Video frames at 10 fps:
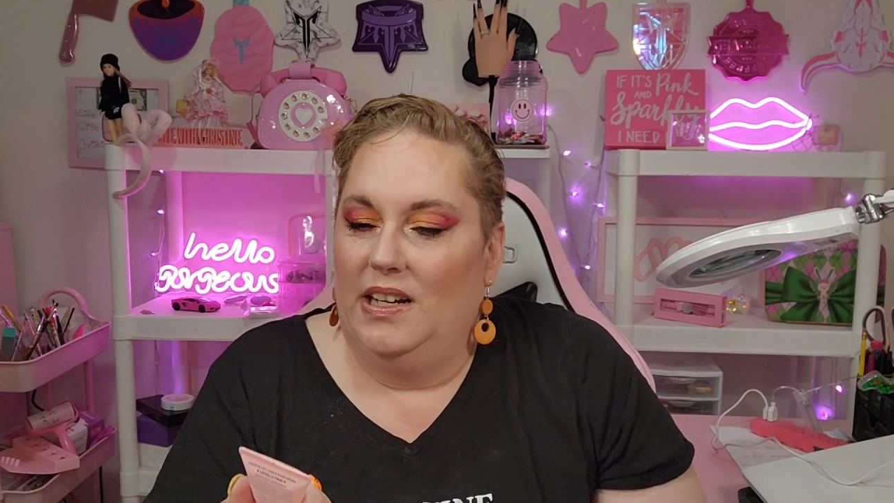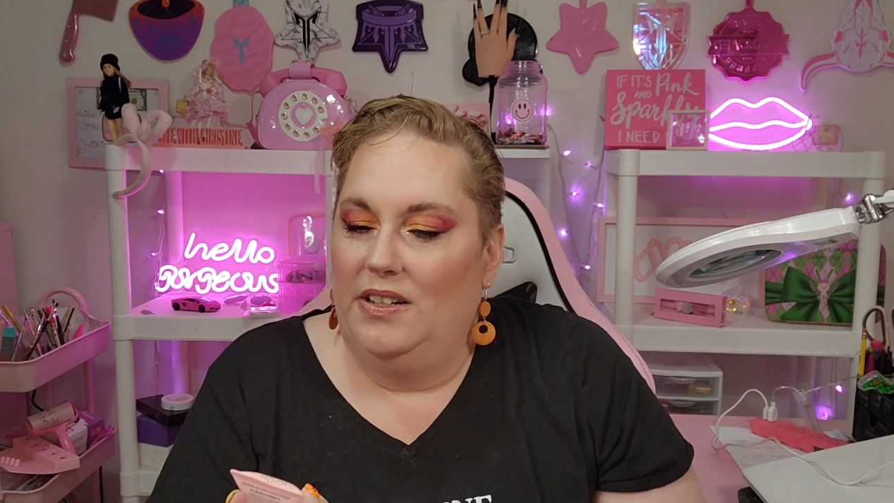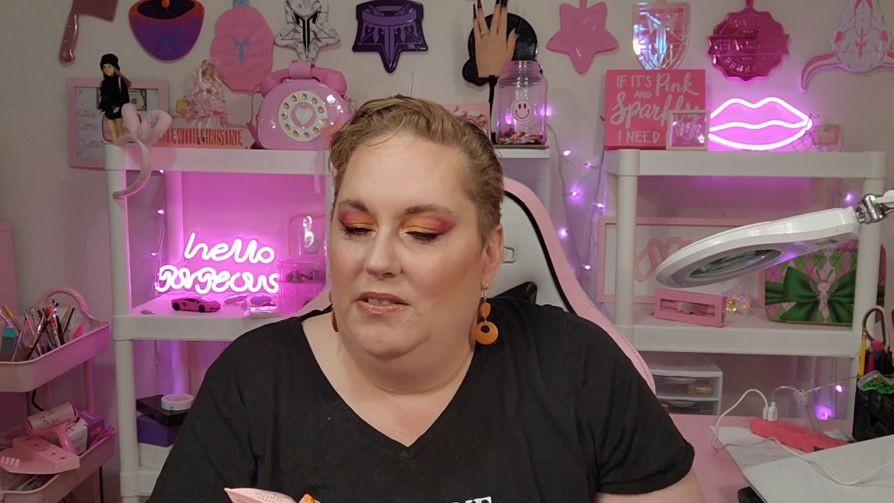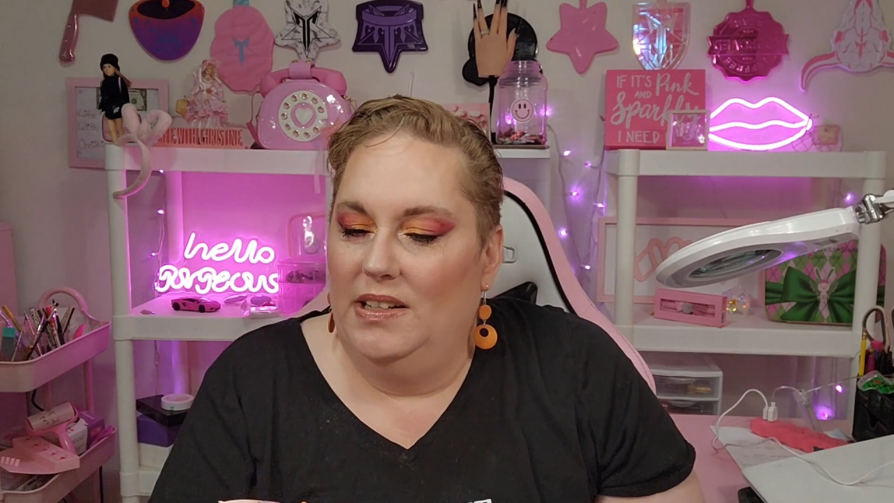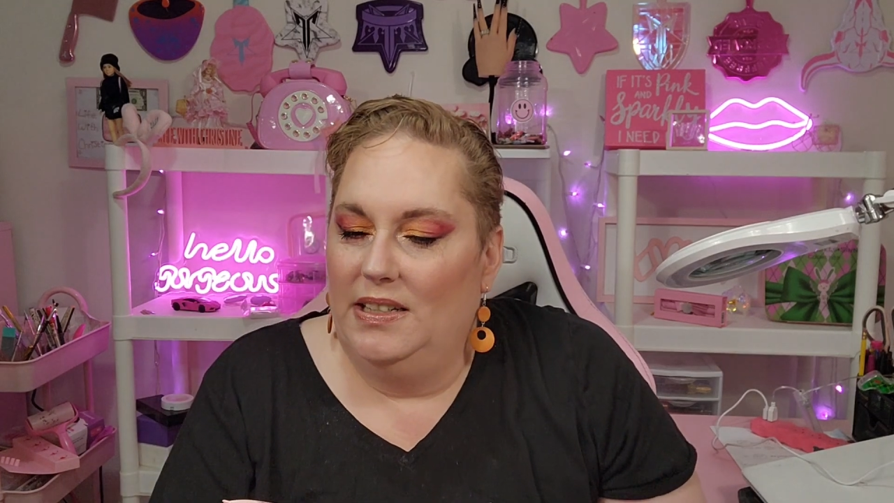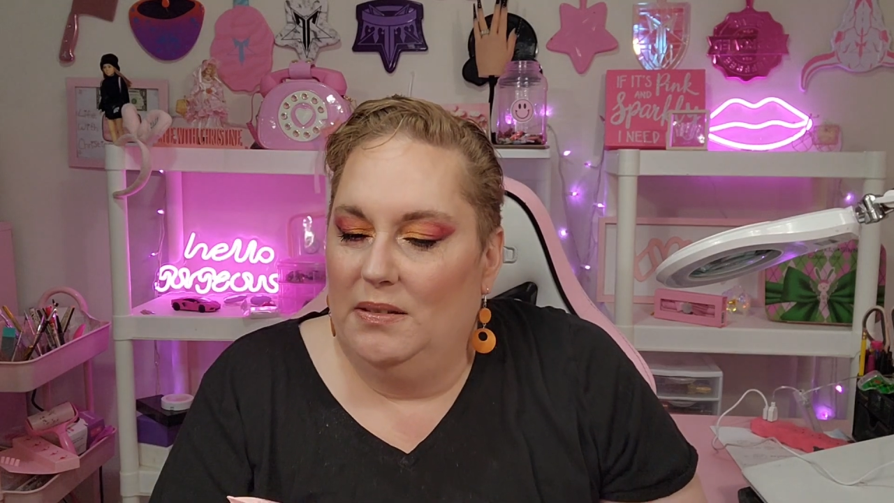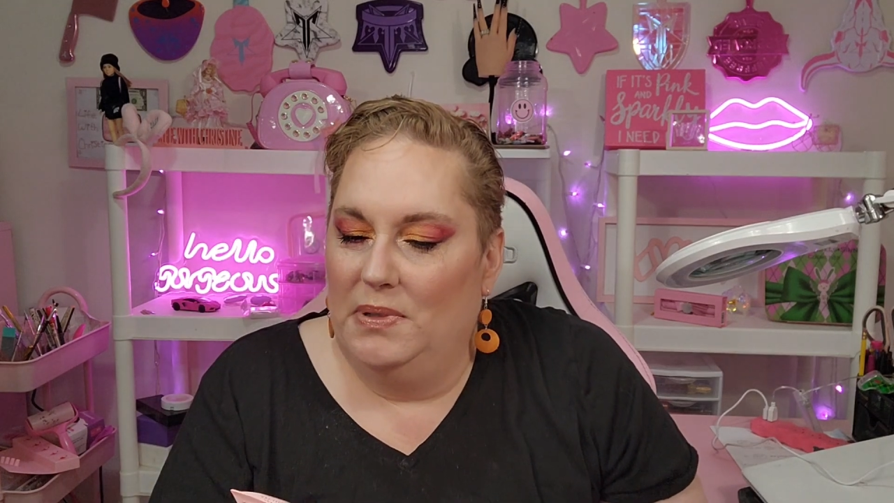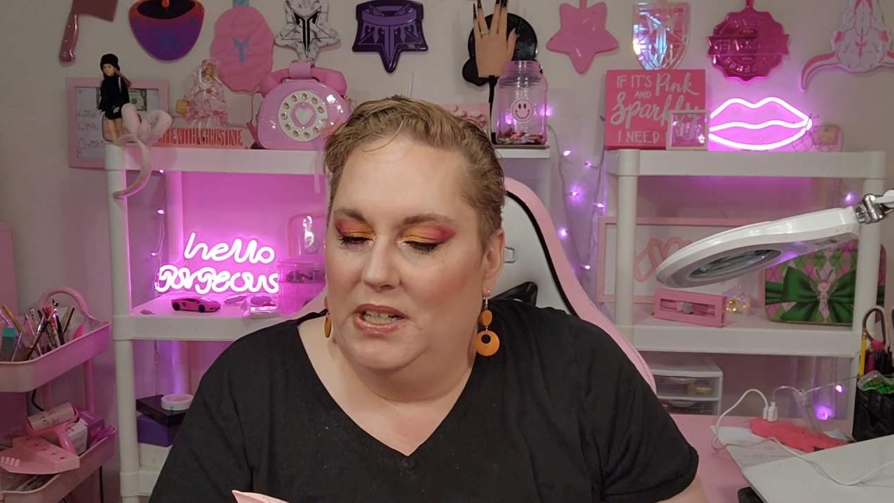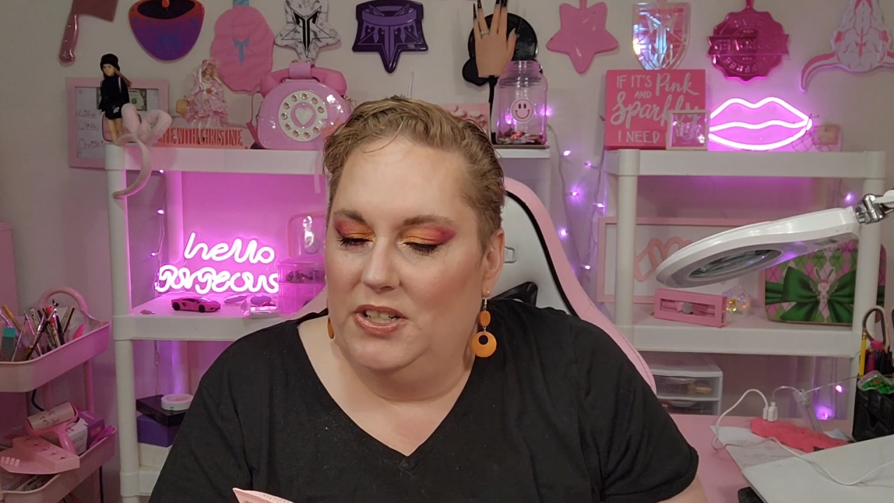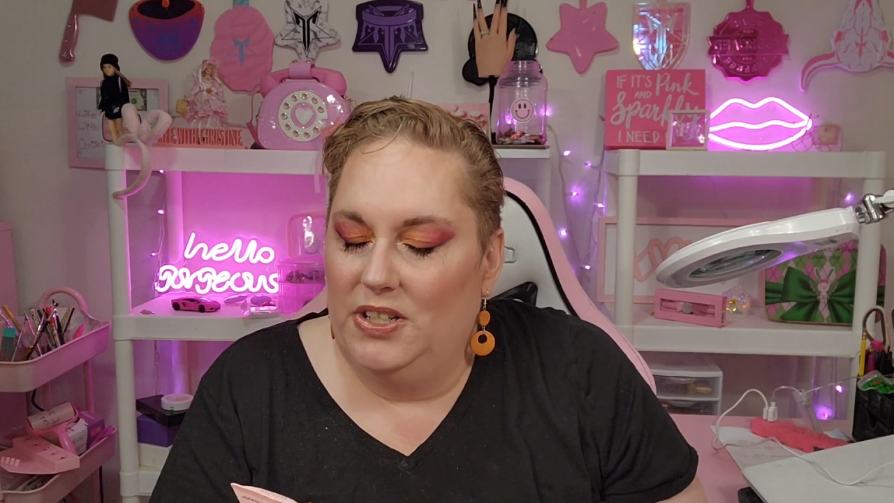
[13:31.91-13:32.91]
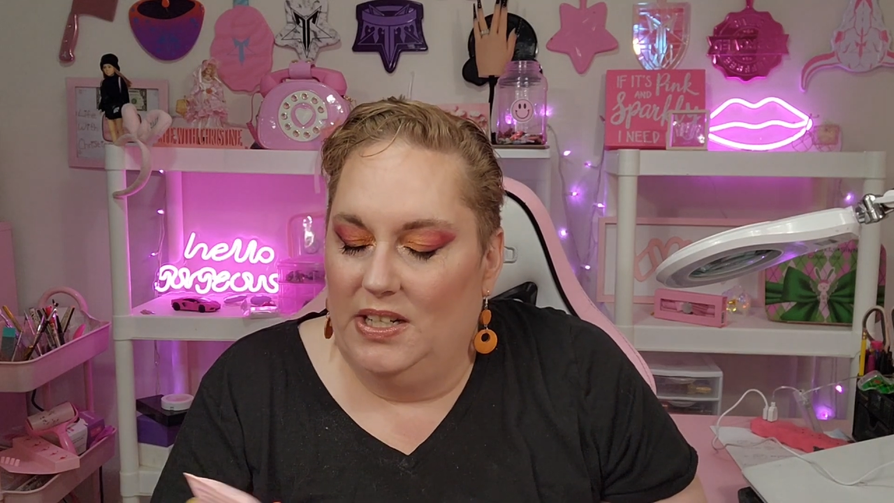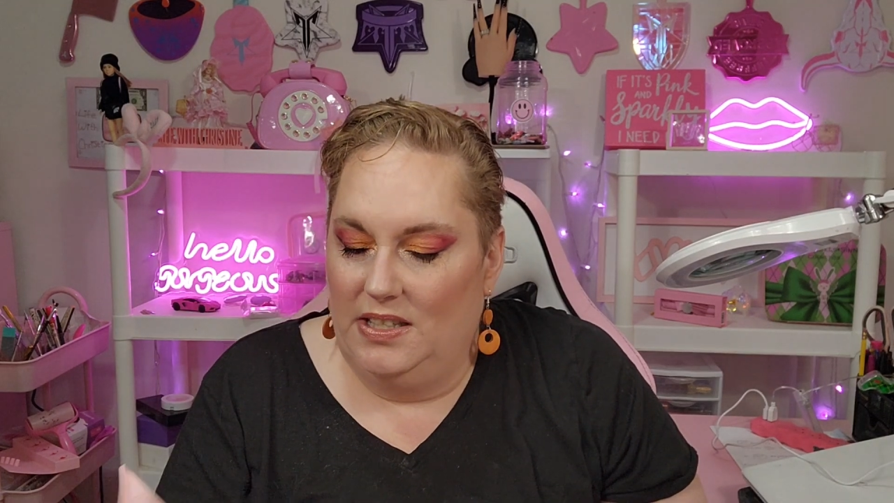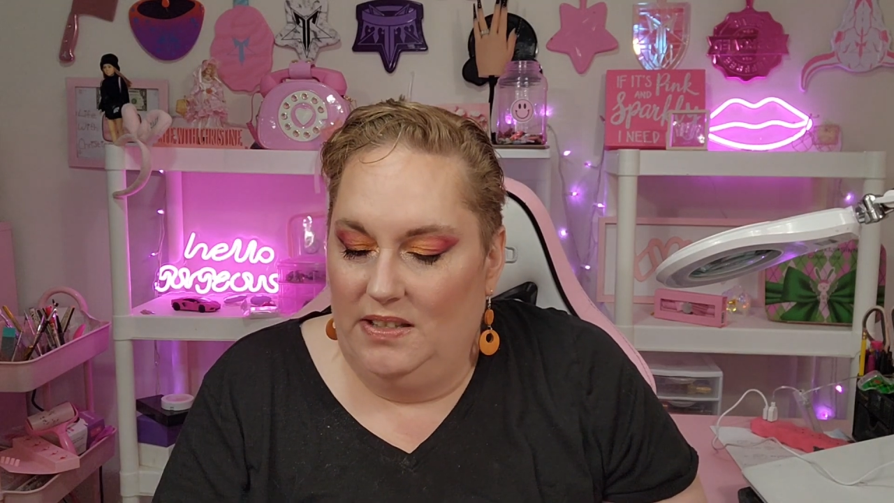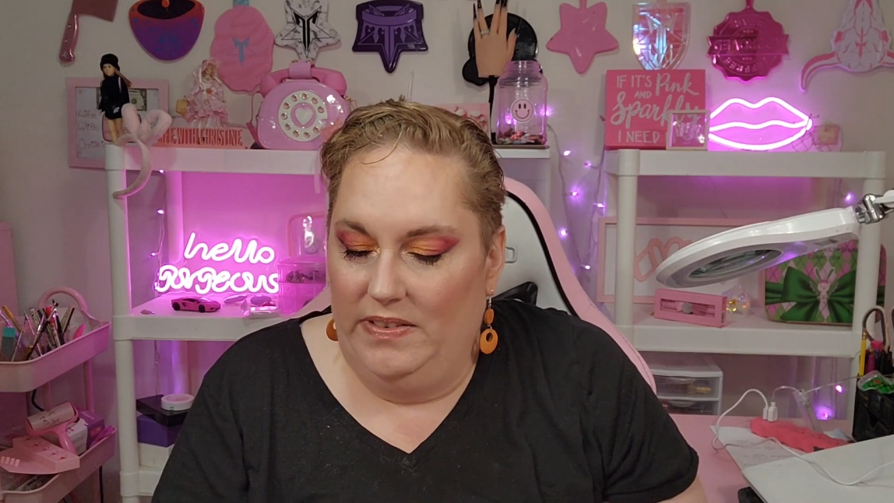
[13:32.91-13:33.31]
I do like the blush. That's